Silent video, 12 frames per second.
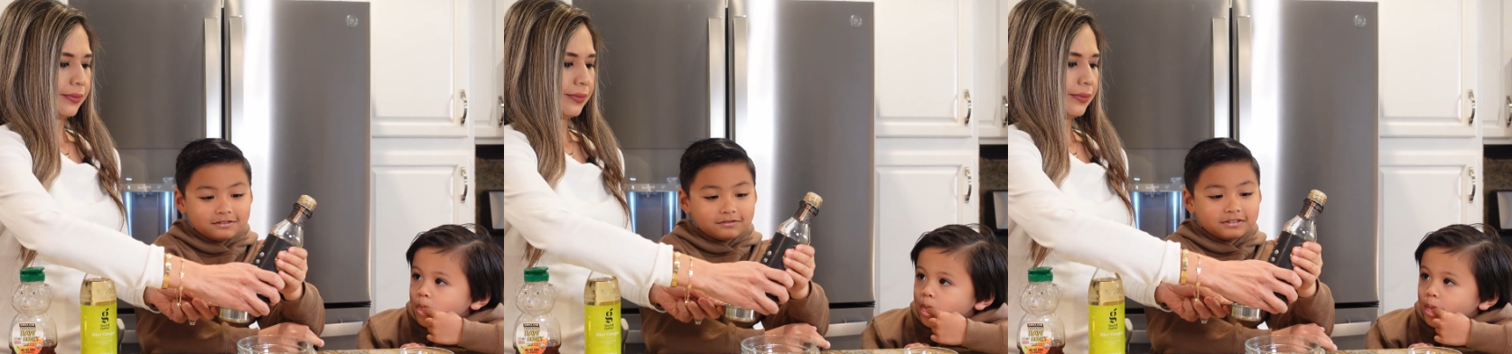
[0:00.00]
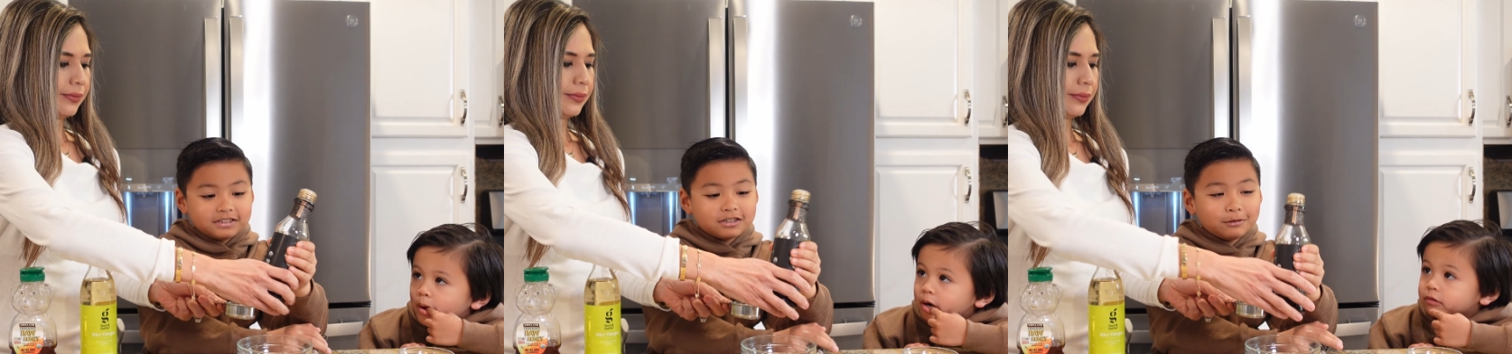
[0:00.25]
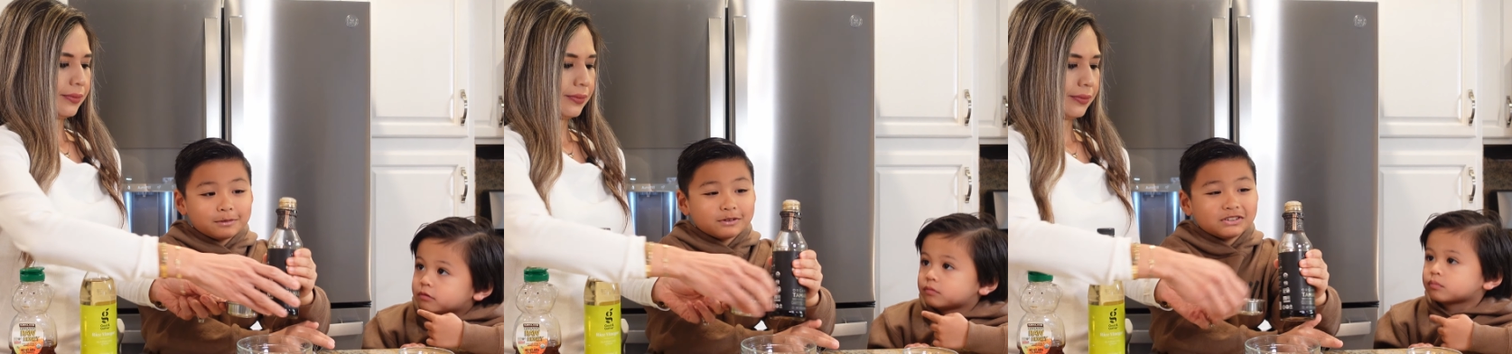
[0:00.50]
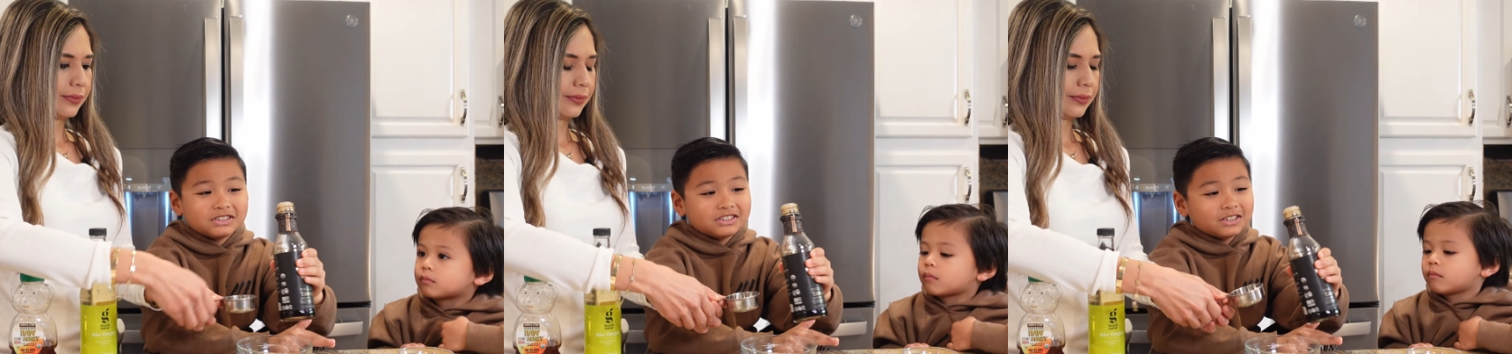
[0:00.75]
Speaker 1: Wait, tell me
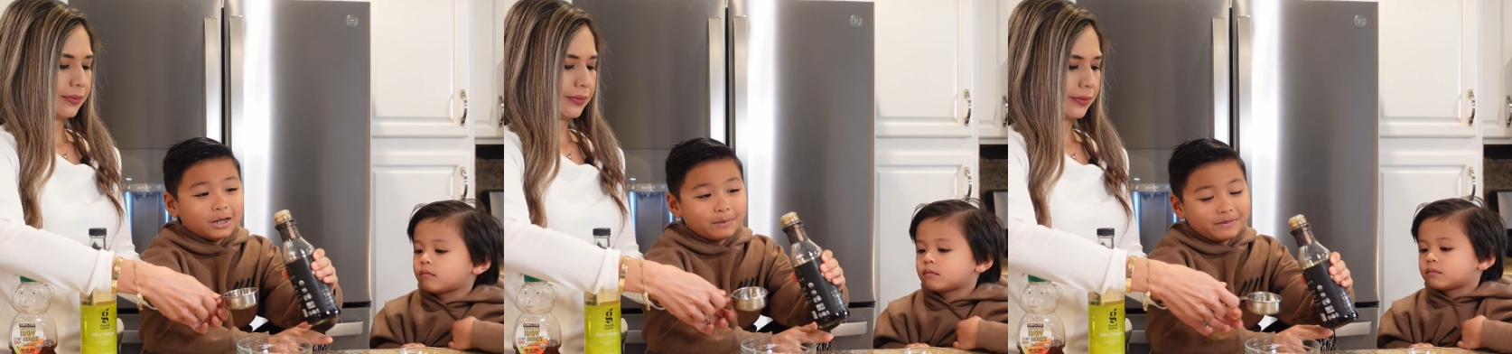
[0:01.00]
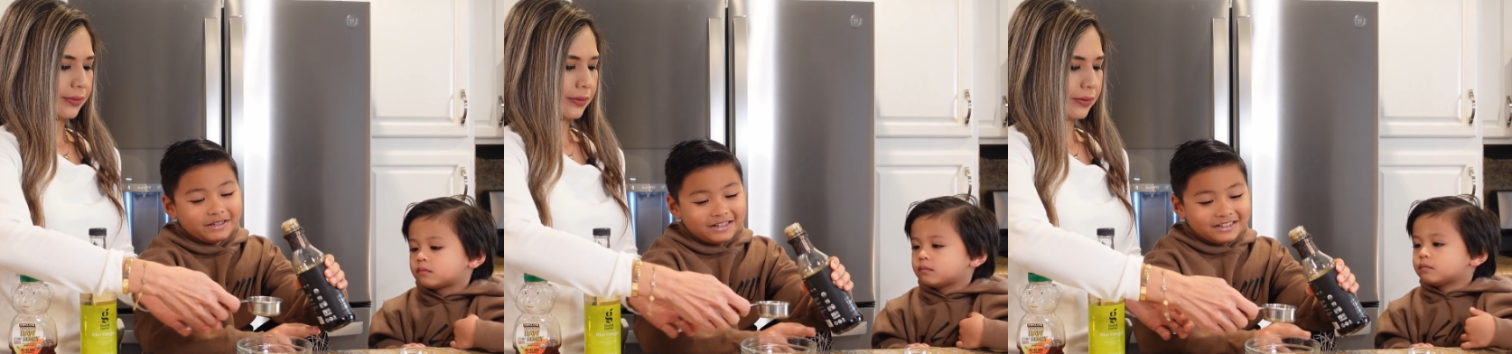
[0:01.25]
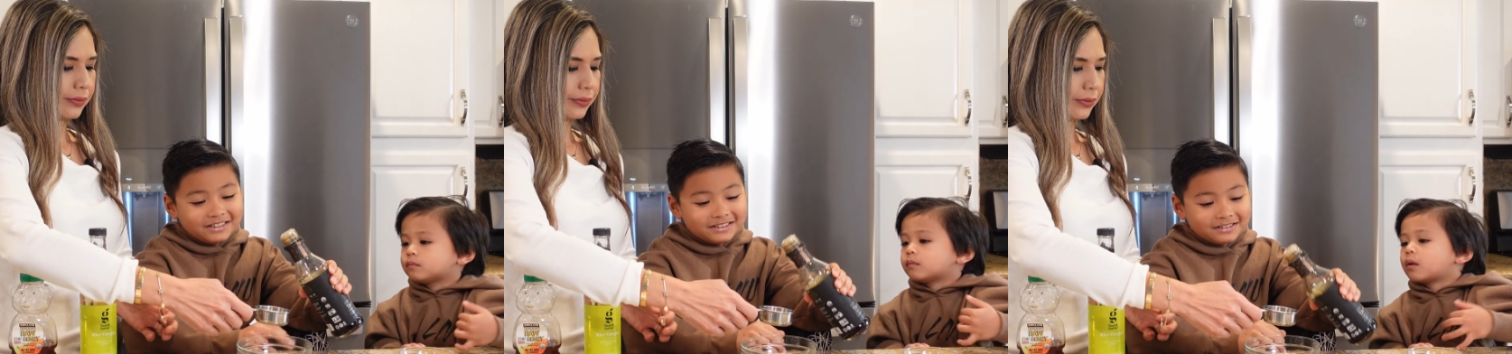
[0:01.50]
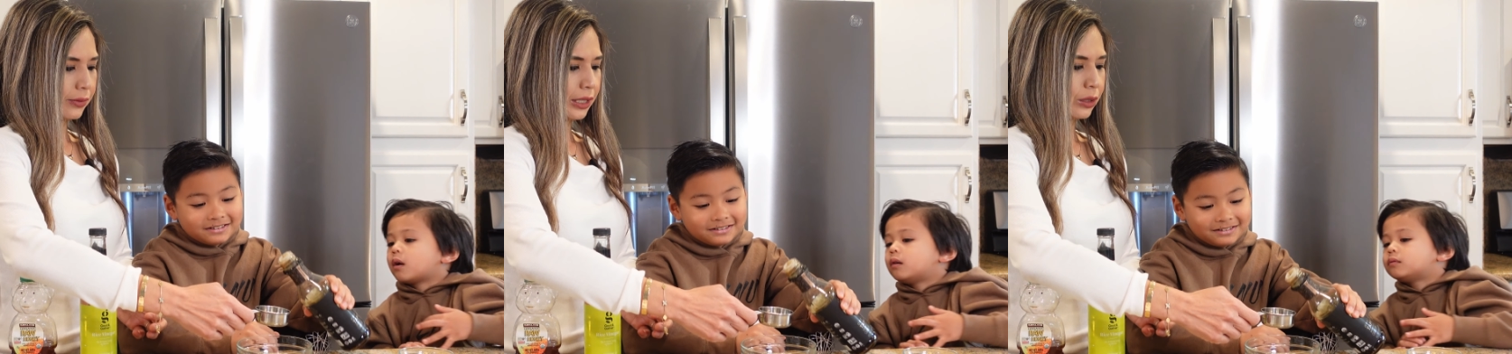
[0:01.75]
what's top then.
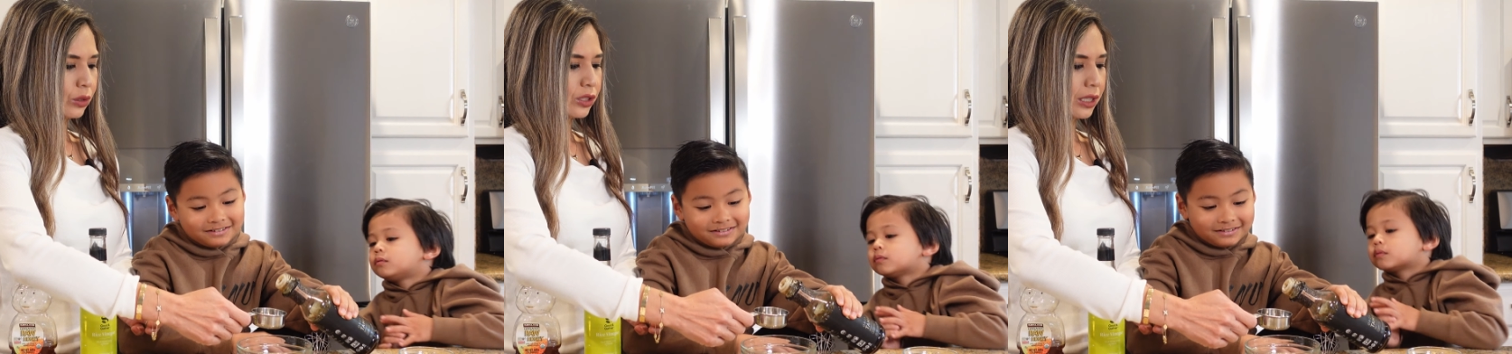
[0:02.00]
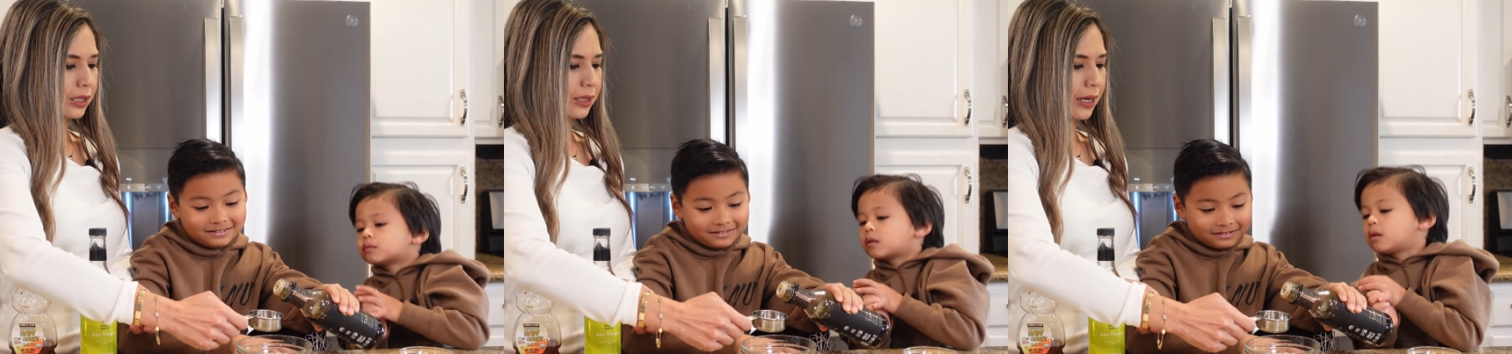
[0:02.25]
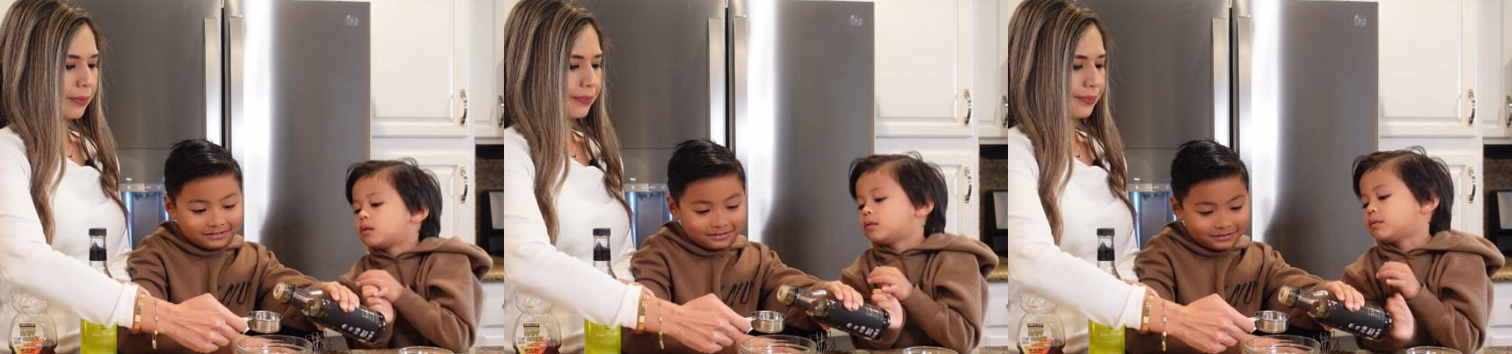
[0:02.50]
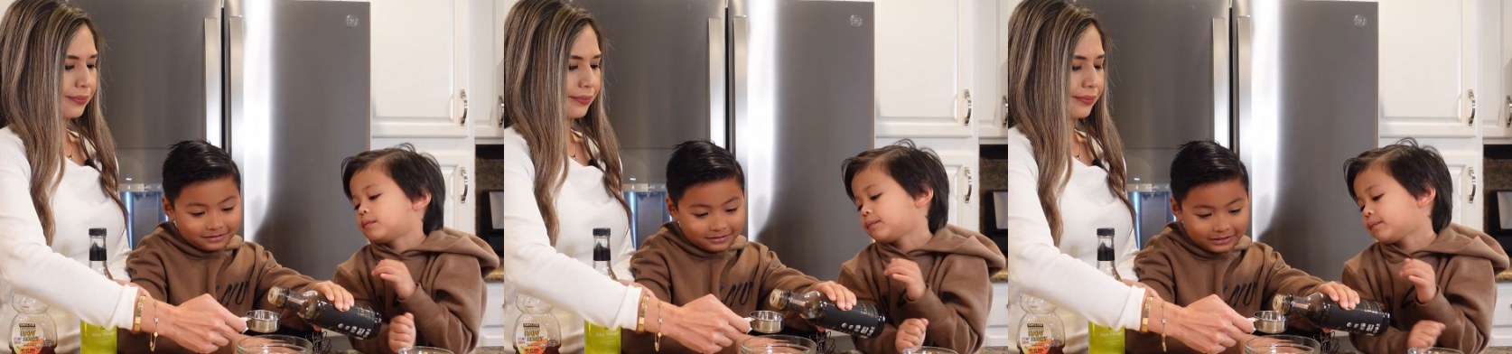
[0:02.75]
And it goes to the top.
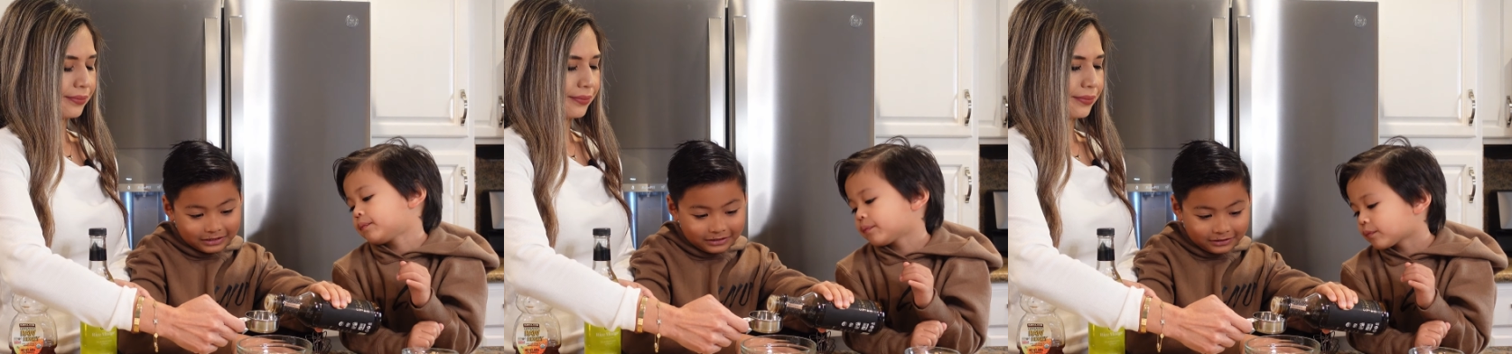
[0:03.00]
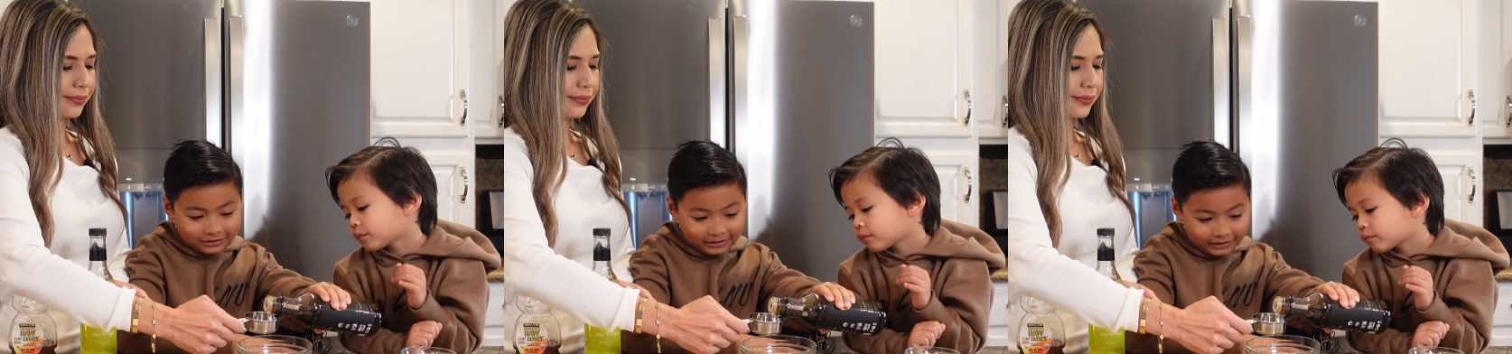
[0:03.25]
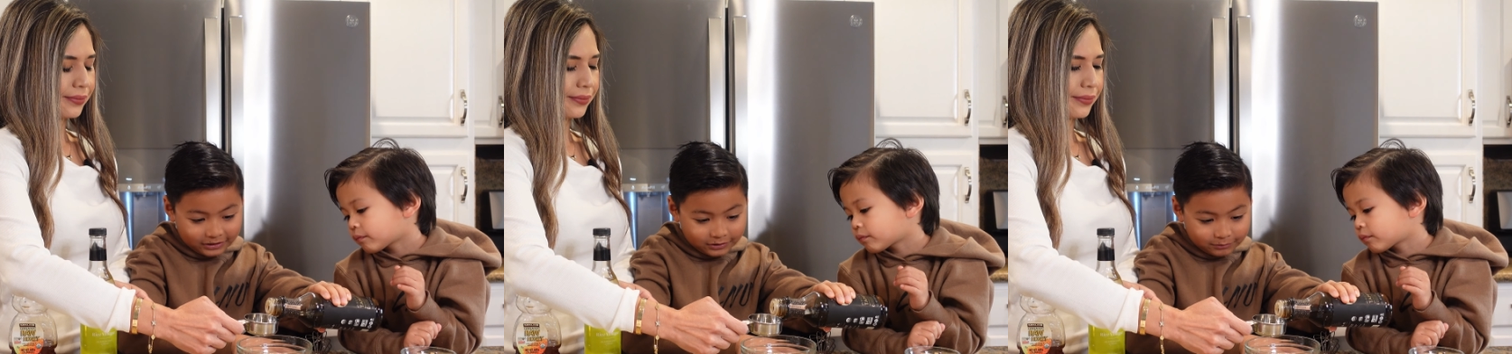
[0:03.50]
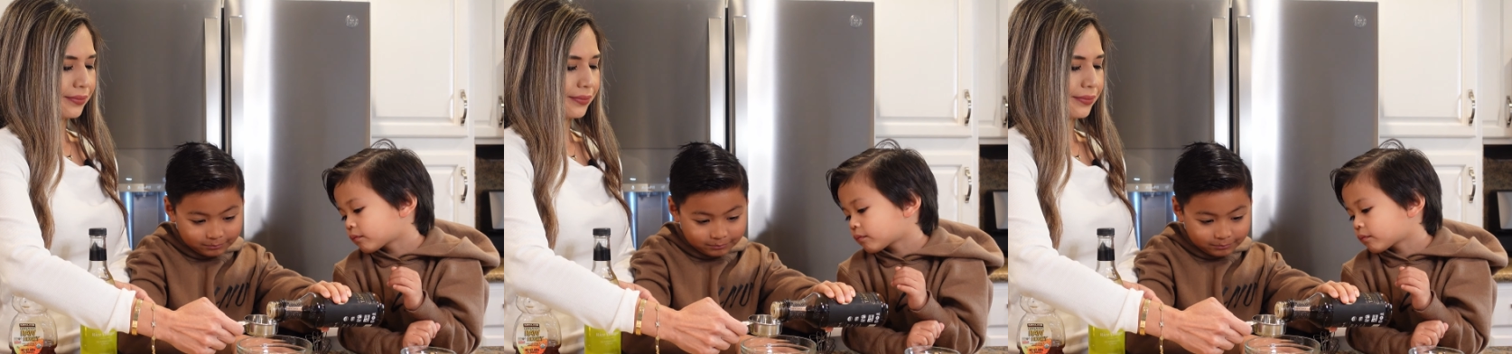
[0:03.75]
Okay.